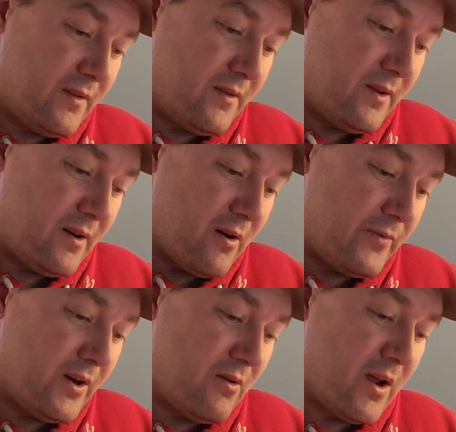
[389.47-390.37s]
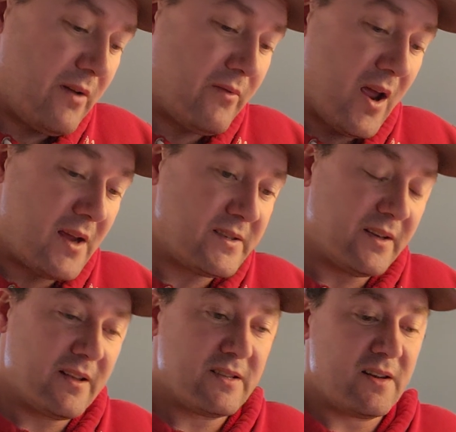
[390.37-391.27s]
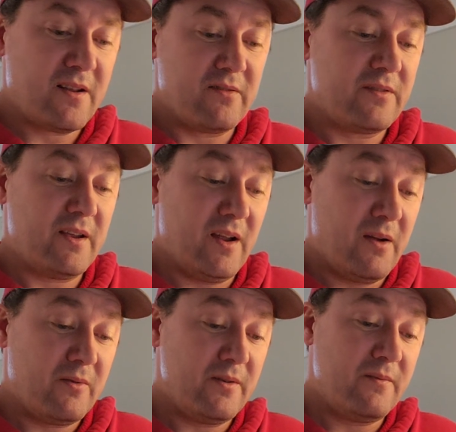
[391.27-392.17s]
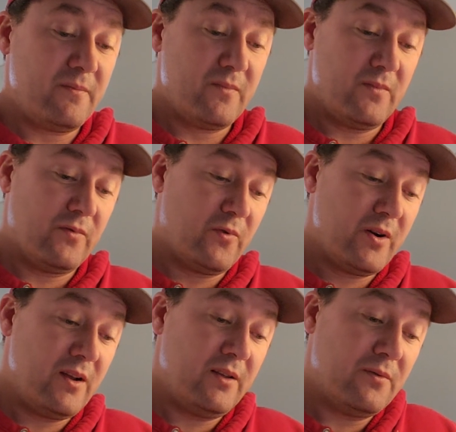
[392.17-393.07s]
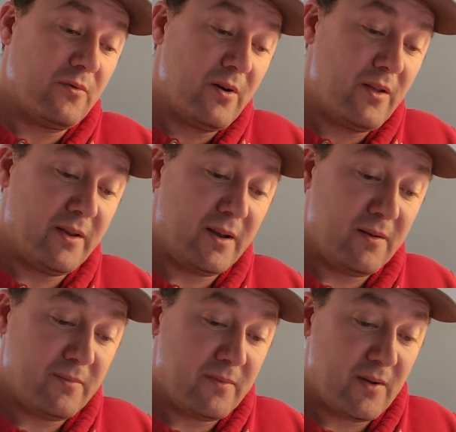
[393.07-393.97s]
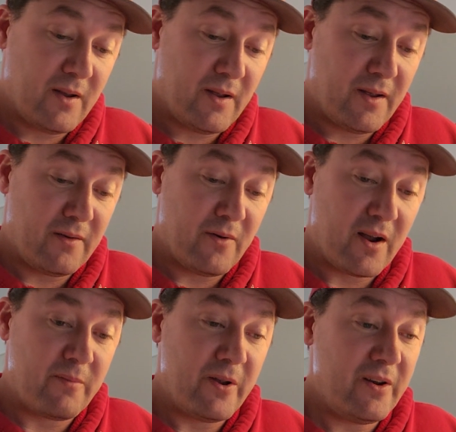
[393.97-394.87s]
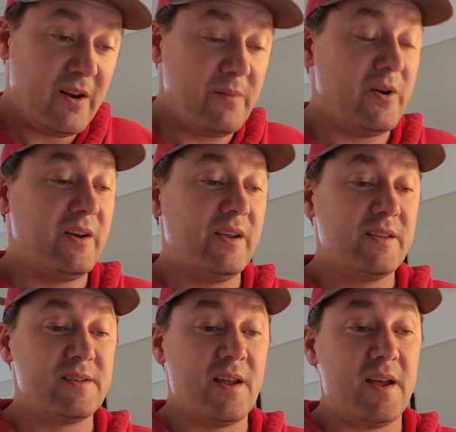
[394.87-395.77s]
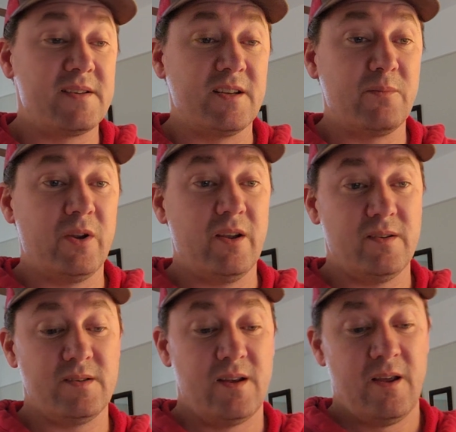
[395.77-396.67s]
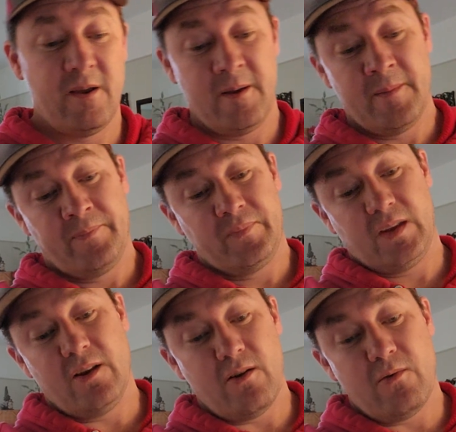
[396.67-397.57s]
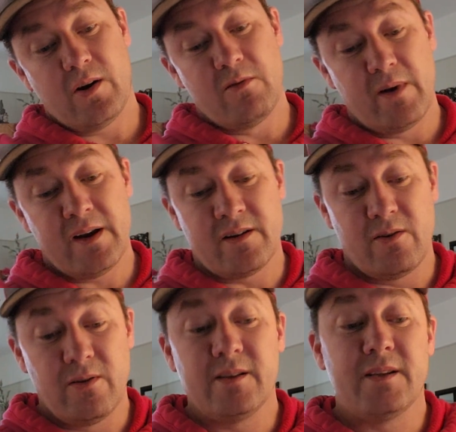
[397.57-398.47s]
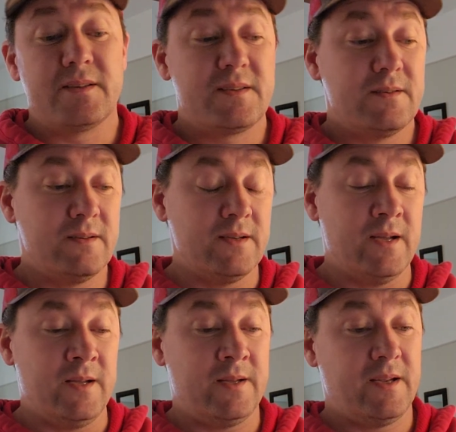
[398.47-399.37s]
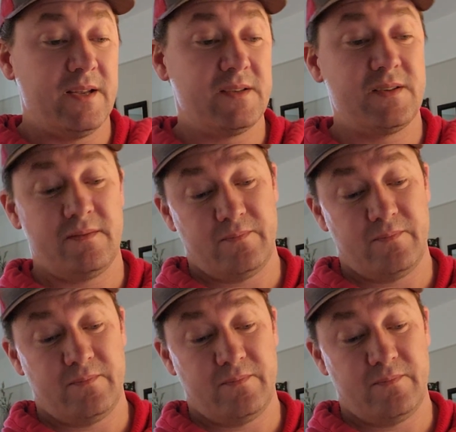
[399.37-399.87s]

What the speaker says: if you don't have NASTIC, that's another thing I would really, really recommend anybody gets NASTIC, because, what our main goal is, is,